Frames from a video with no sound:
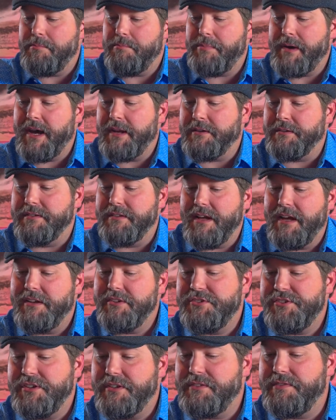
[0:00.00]
Bottled
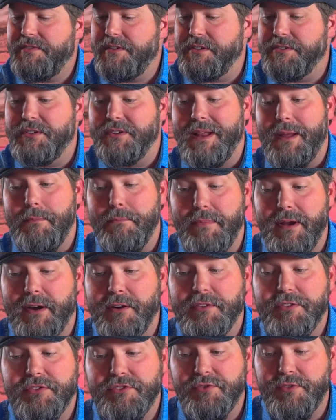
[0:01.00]
non-chill, filtered at
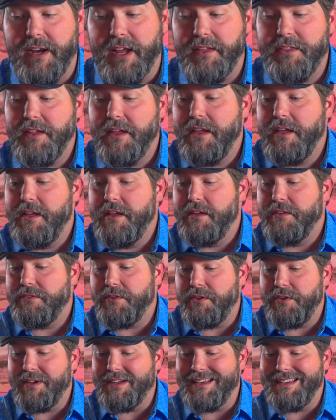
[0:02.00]
barrel strength, so
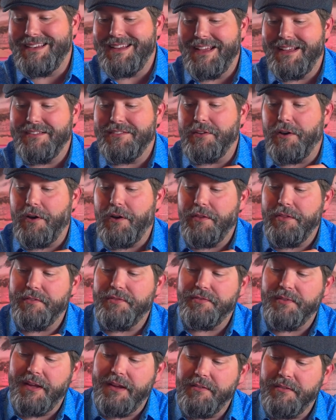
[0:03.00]
you can taste all the
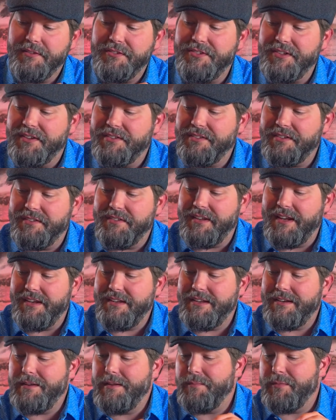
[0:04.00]
flavors just as they
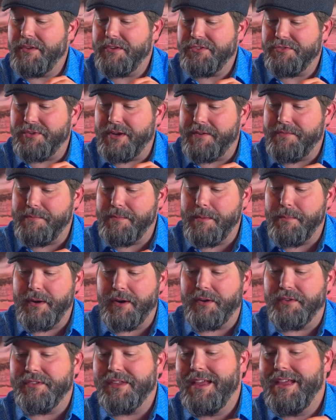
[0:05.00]
did, straight from the
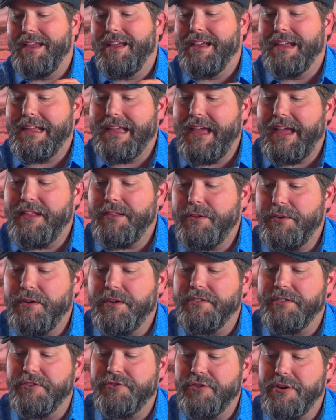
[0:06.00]
barrels. K. Luke
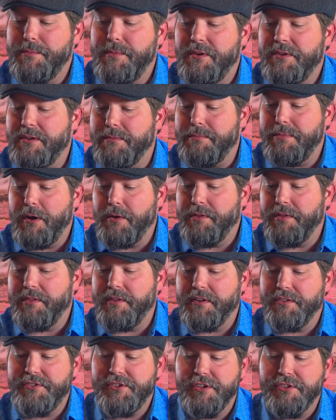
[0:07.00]
is a tribute to both of
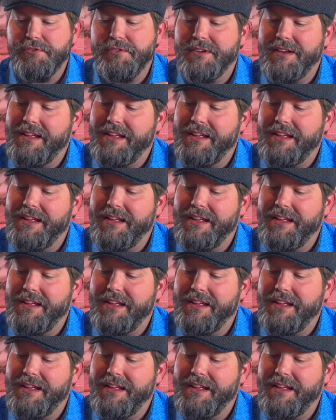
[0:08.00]
their children,